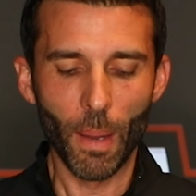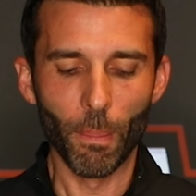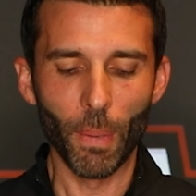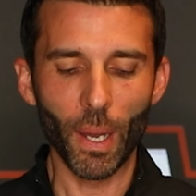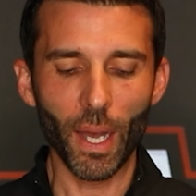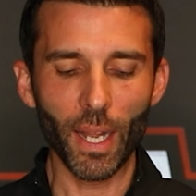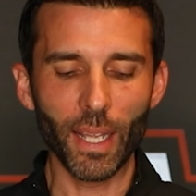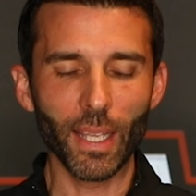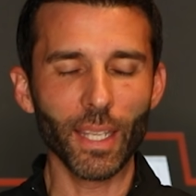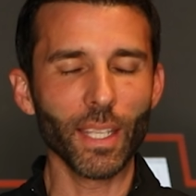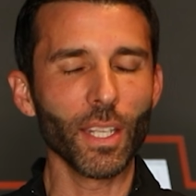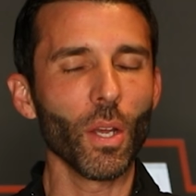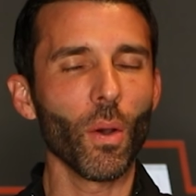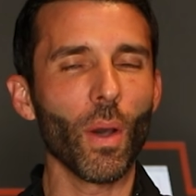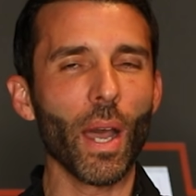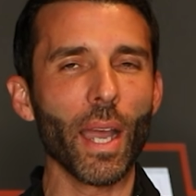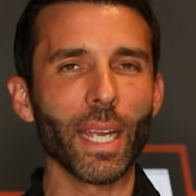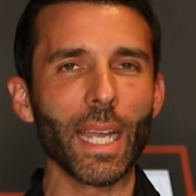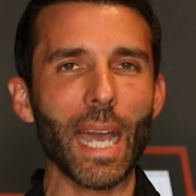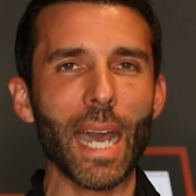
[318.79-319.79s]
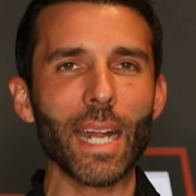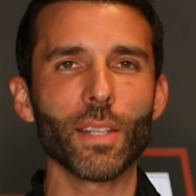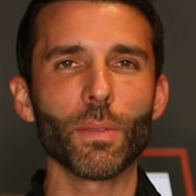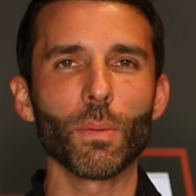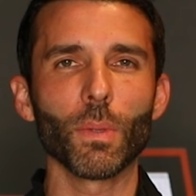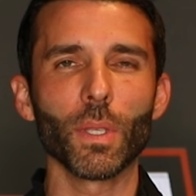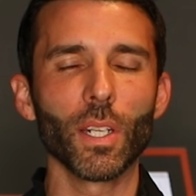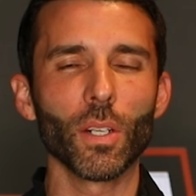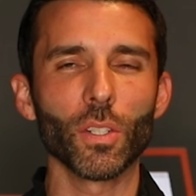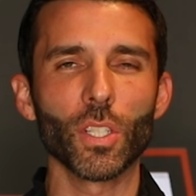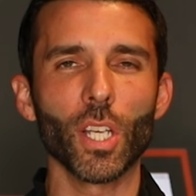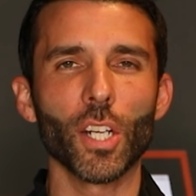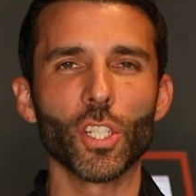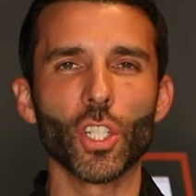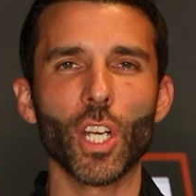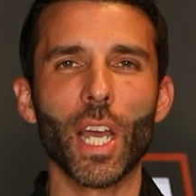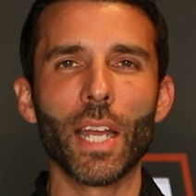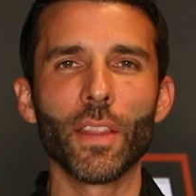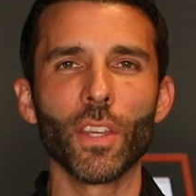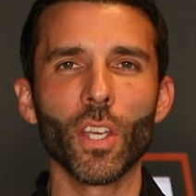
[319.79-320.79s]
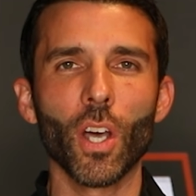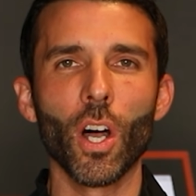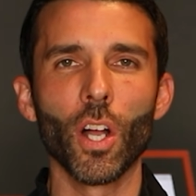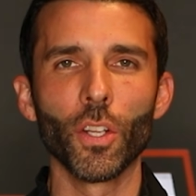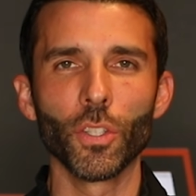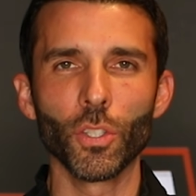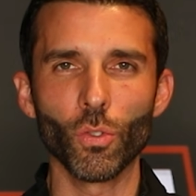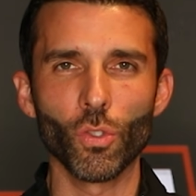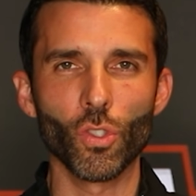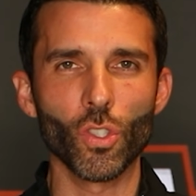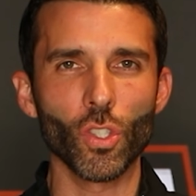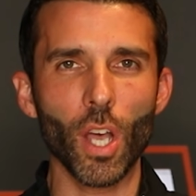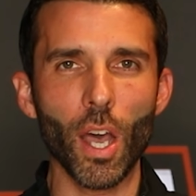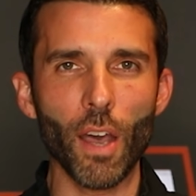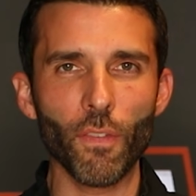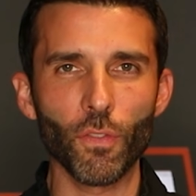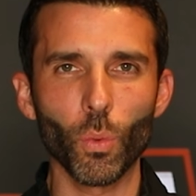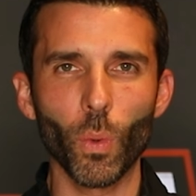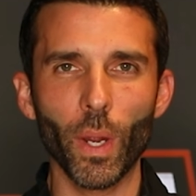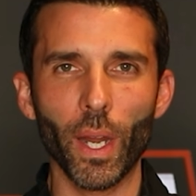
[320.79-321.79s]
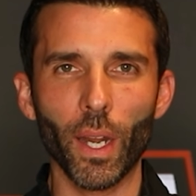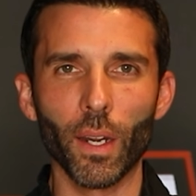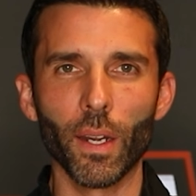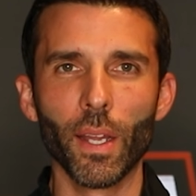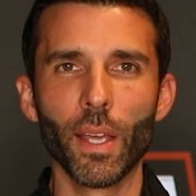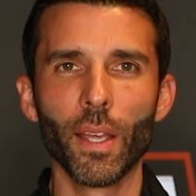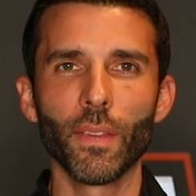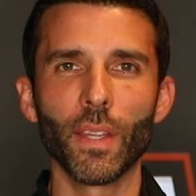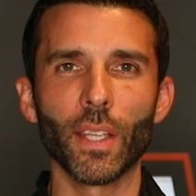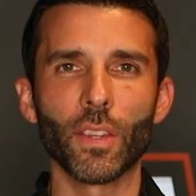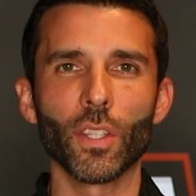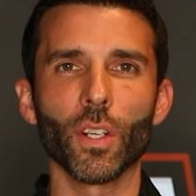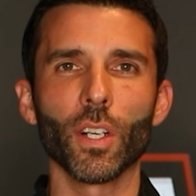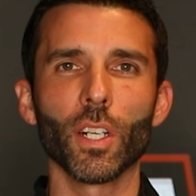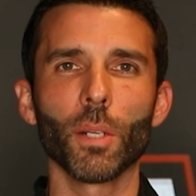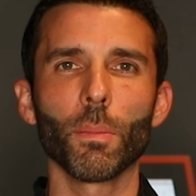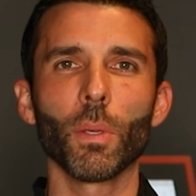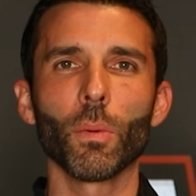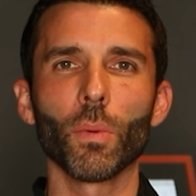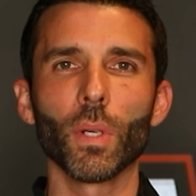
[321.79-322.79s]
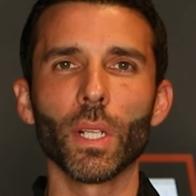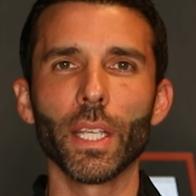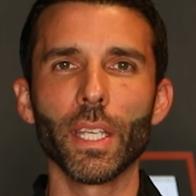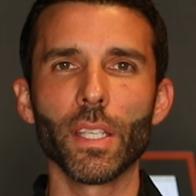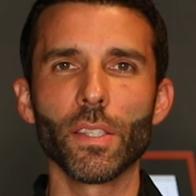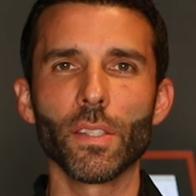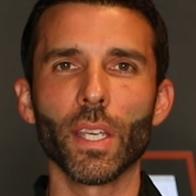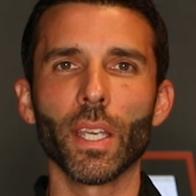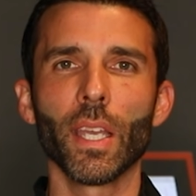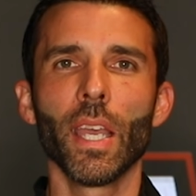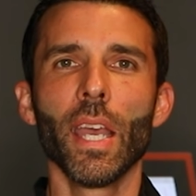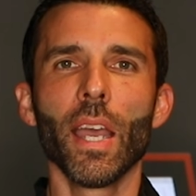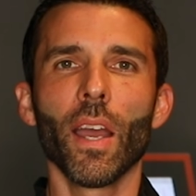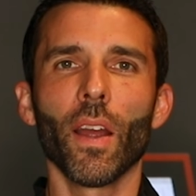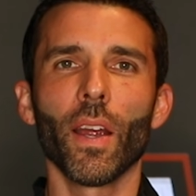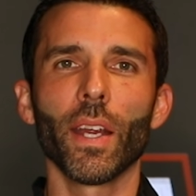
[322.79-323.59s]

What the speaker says: But I got to touch on the all new software that they're going to be releasing.